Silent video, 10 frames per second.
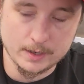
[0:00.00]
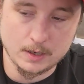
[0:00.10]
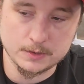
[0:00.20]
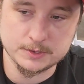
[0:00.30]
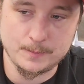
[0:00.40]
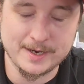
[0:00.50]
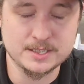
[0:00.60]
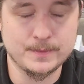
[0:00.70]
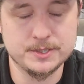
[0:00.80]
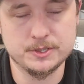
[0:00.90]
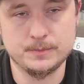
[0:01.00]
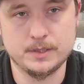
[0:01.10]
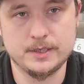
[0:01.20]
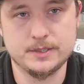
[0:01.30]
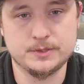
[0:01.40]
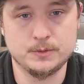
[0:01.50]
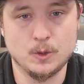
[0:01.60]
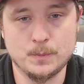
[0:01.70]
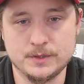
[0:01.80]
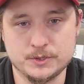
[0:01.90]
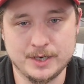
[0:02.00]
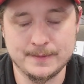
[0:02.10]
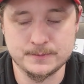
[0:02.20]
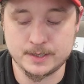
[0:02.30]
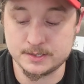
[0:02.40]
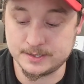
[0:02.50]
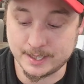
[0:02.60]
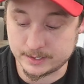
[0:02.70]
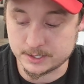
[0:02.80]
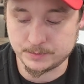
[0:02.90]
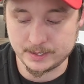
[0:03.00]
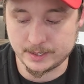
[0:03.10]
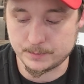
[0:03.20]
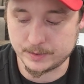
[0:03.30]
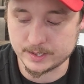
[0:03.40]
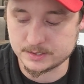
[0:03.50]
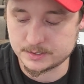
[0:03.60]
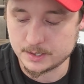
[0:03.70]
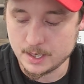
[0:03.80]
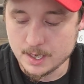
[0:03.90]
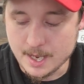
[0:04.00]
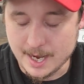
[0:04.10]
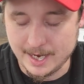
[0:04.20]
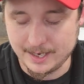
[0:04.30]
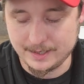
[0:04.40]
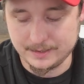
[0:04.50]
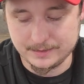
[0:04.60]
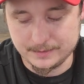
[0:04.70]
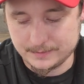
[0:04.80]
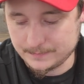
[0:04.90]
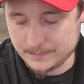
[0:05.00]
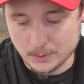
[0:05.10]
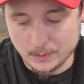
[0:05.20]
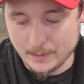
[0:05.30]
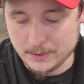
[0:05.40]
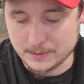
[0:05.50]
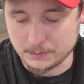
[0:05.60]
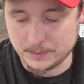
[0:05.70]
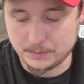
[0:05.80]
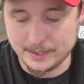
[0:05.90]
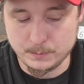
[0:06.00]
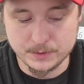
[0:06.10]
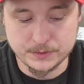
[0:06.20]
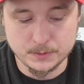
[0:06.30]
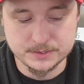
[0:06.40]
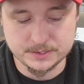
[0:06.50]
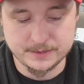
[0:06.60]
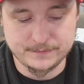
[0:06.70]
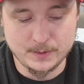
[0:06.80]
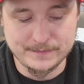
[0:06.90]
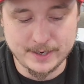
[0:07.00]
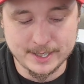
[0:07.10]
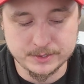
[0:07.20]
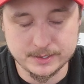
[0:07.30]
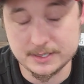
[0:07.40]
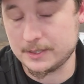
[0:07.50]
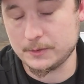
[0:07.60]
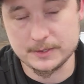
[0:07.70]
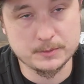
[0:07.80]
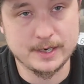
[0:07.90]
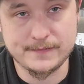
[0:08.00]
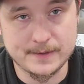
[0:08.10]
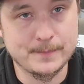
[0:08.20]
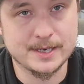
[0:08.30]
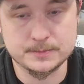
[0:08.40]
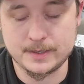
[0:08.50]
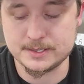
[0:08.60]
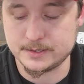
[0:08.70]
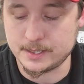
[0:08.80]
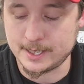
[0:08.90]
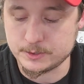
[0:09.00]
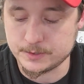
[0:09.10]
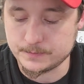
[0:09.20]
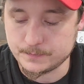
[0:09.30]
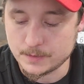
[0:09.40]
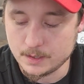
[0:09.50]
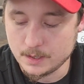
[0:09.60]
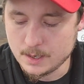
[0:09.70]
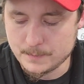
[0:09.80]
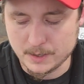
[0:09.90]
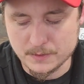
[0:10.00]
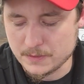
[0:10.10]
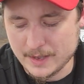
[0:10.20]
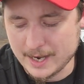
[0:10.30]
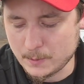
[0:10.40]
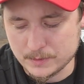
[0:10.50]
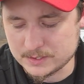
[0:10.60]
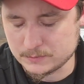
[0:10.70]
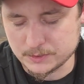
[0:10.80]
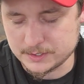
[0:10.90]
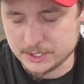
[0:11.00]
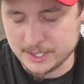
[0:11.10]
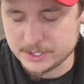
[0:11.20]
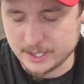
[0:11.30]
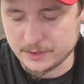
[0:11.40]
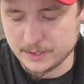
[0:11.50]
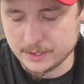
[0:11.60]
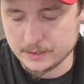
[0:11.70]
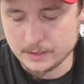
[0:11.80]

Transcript: to also maximize your ability to open the traps because the deck does play a lot of bricks. And the only way you can really play with those is if you have Hydrant, it's the reason why you have to maximize on Hydrant. But other than that, I wouldn't really change anything.